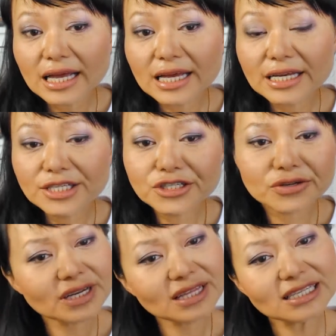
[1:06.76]
And
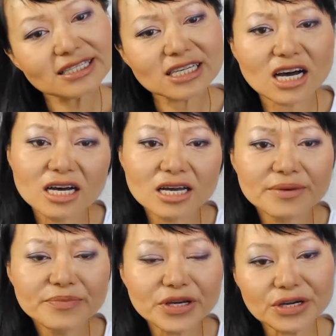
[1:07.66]
during this
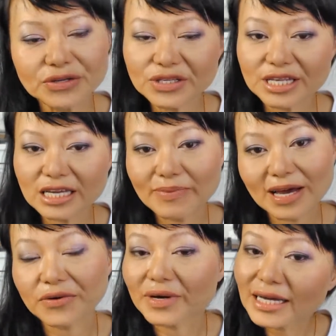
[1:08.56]
time, you're going to think
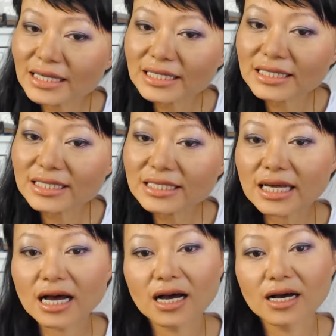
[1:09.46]
about your ex.
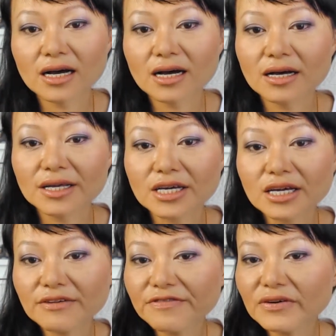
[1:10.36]
Uh, you're
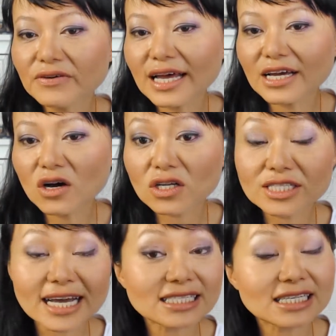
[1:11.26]
going to feel like
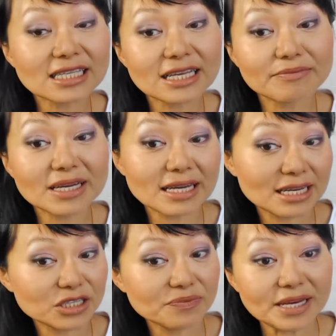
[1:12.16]
contacting them
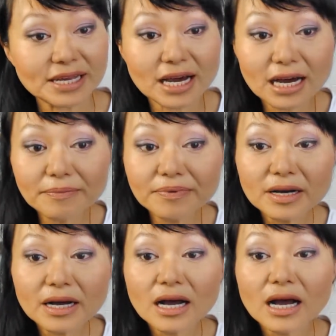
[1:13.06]
again to meet up
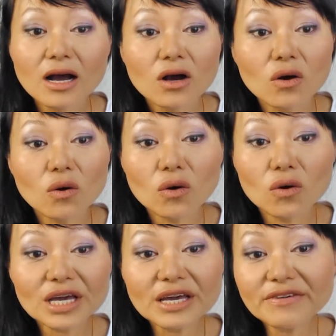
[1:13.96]

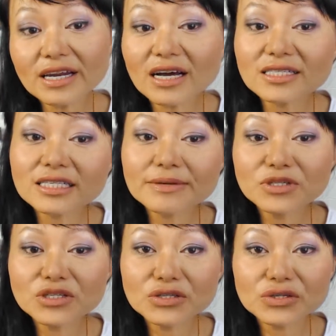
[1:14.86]
or even ask
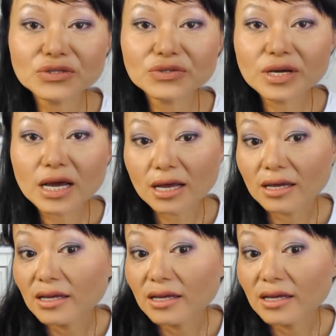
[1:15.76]
them to